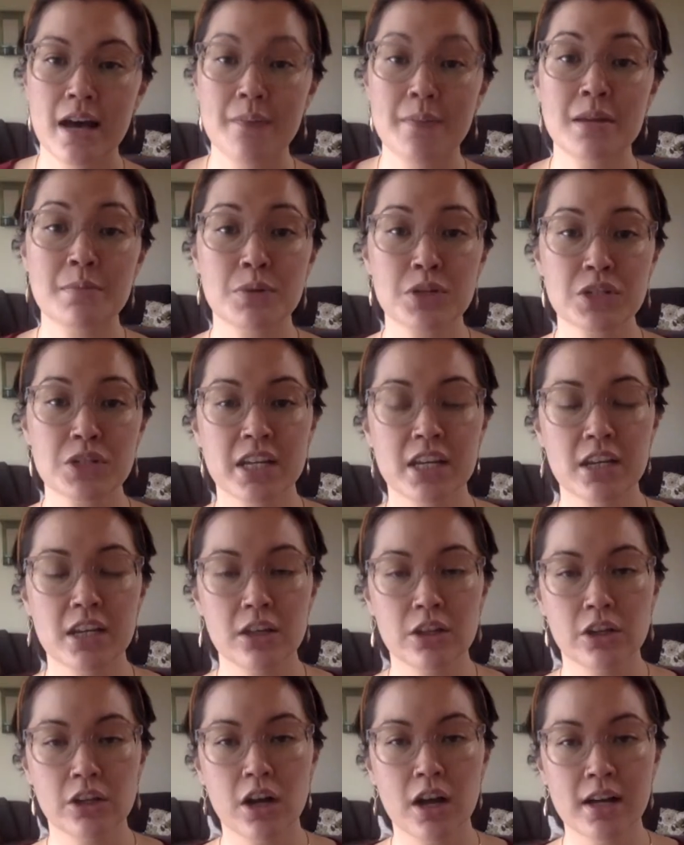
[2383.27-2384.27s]
in
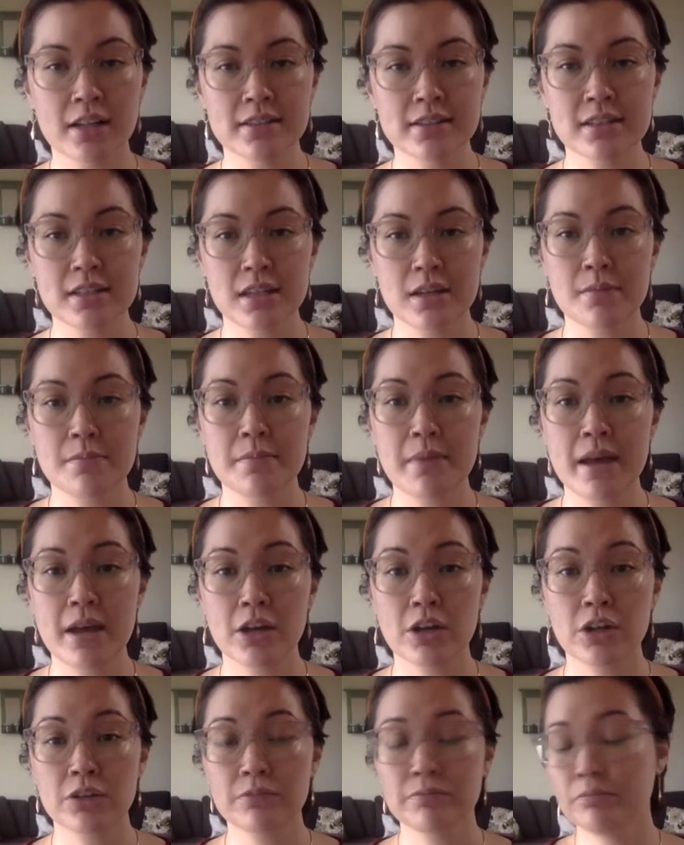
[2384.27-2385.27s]
particular on some
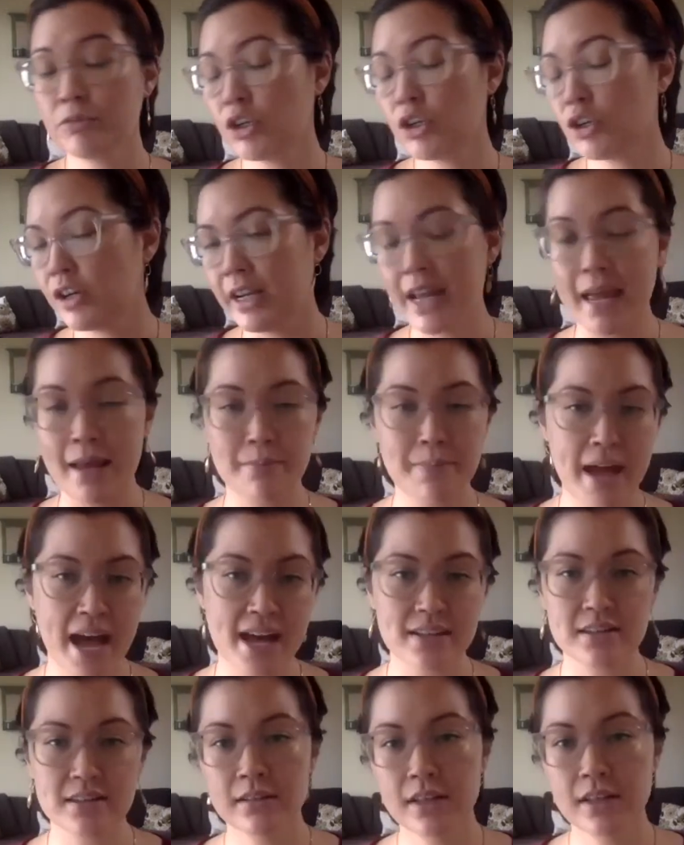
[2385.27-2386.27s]
current and
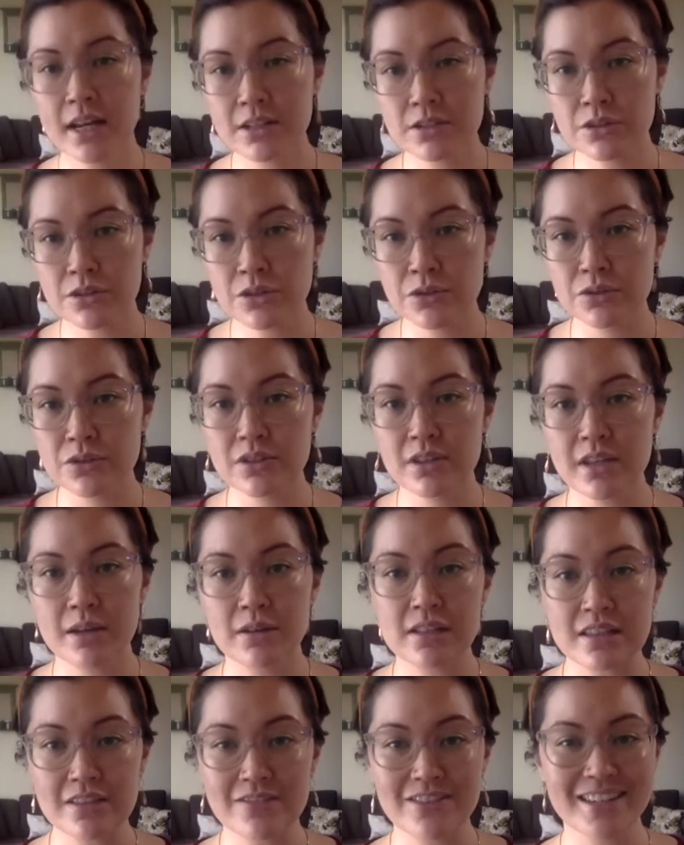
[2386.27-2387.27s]
past lawsuits. I
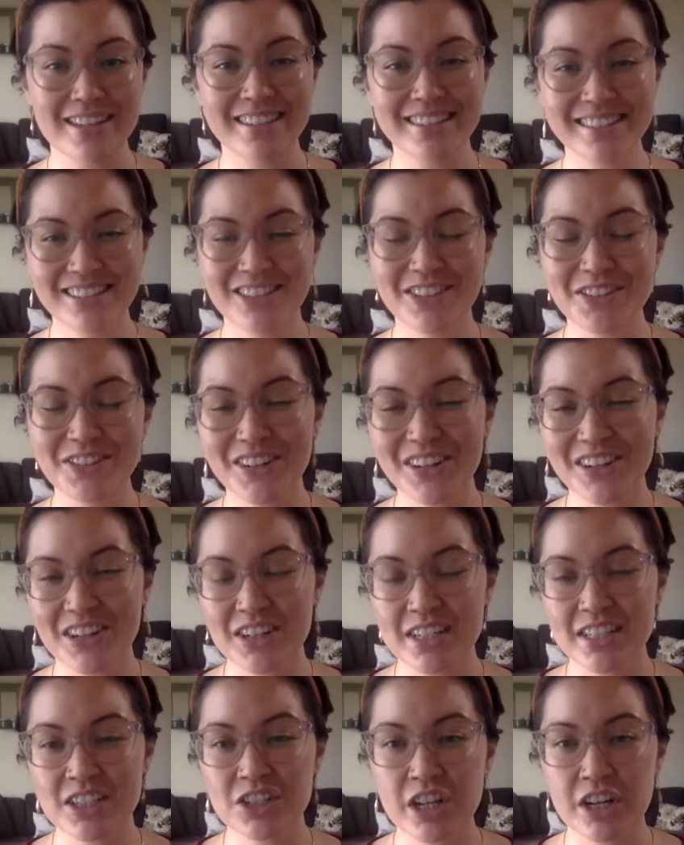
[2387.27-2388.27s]
will leave it to her
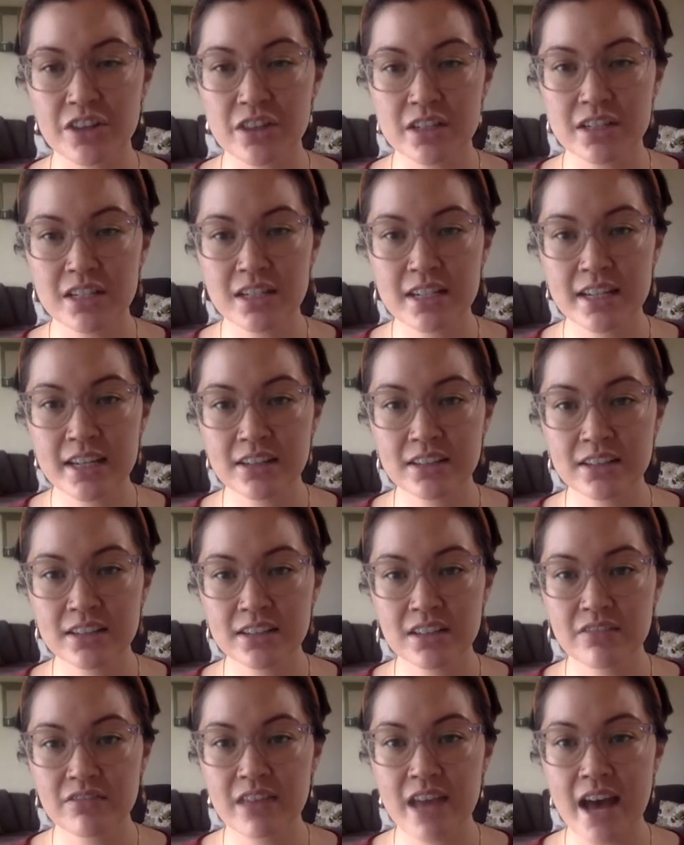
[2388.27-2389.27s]
to share the details
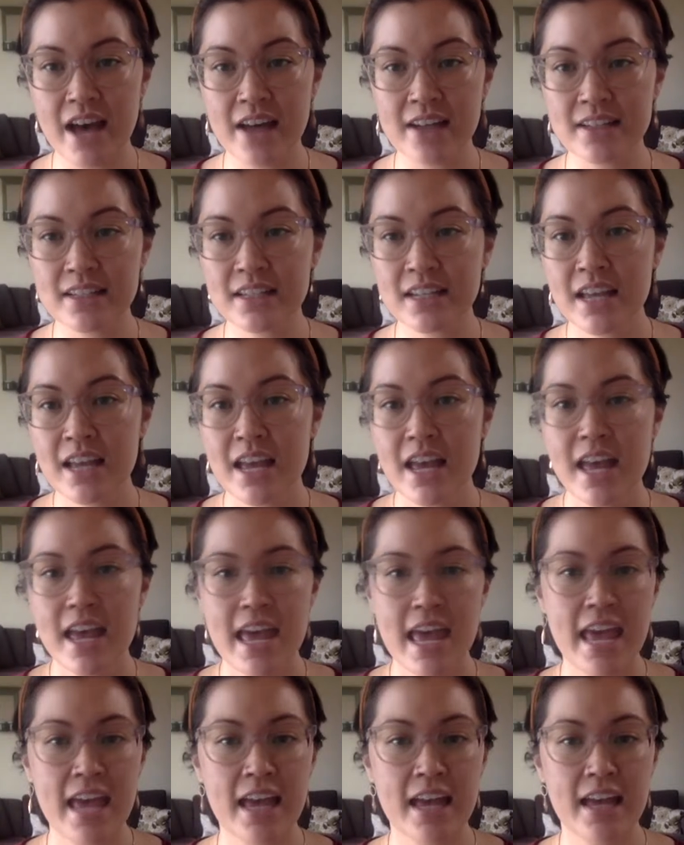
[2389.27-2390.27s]
of that.
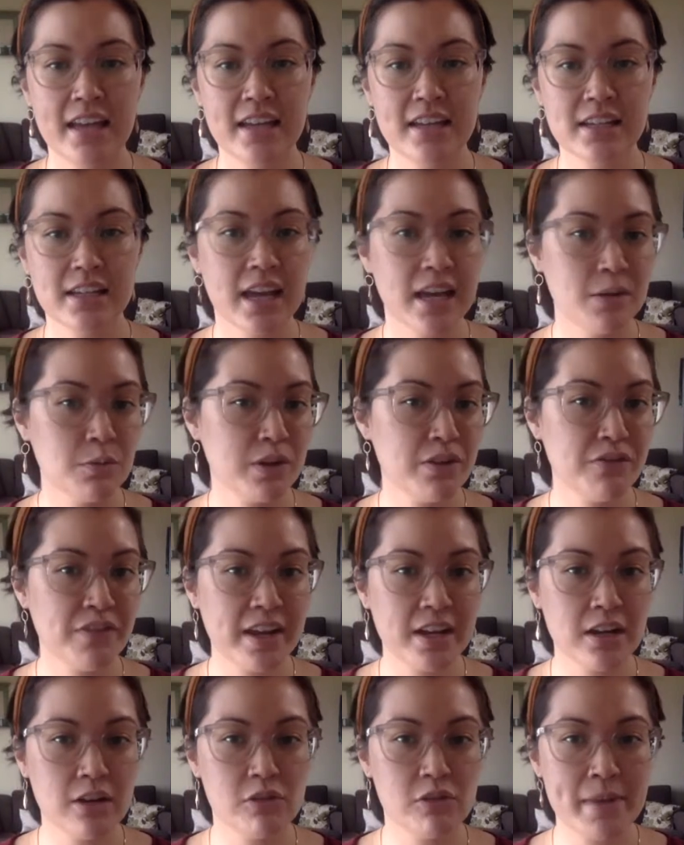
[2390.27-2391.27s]
And again, one
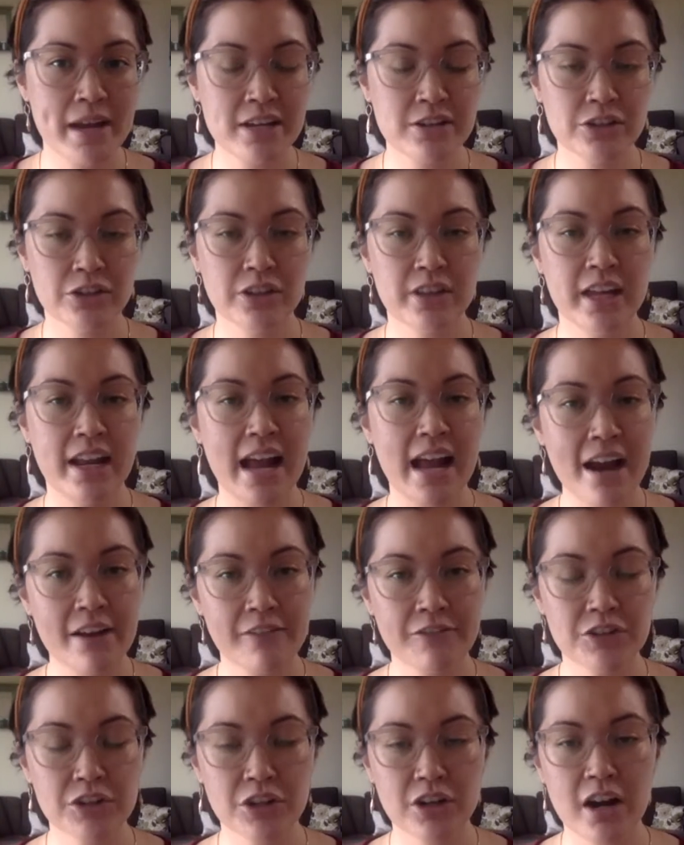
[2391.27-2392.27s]
final reminder that
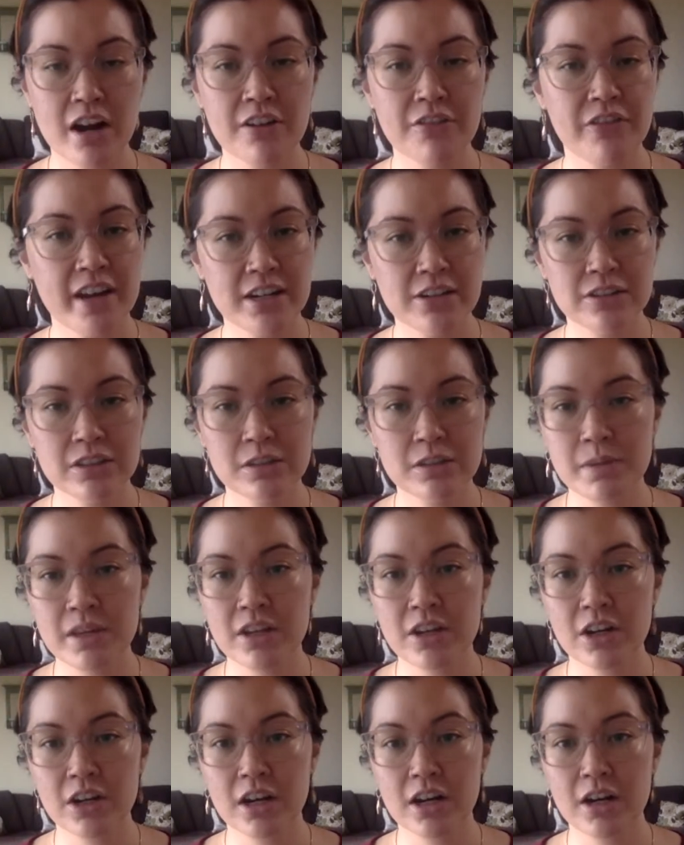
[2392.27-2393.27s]
after our final
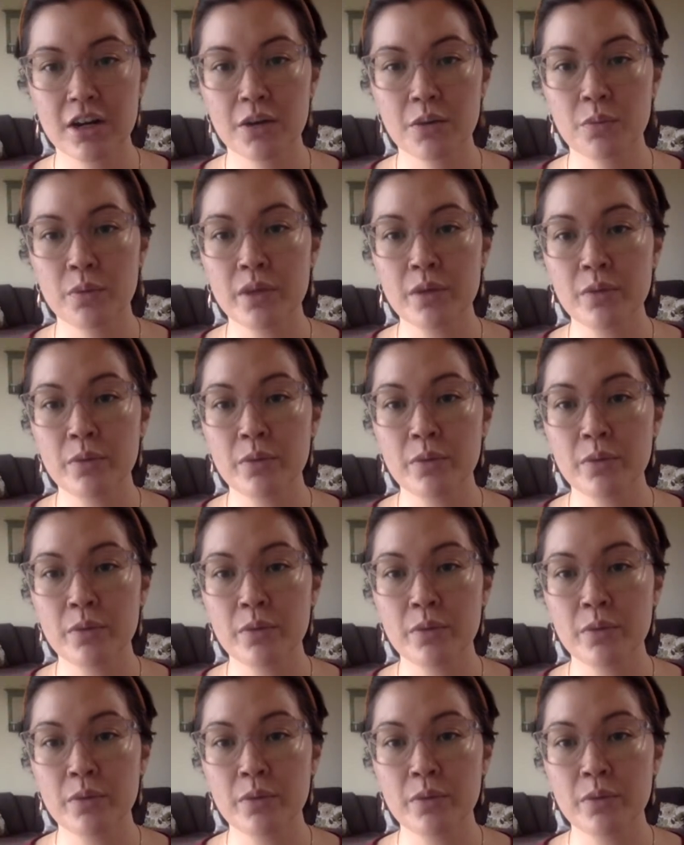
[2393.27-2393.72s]
speaker, we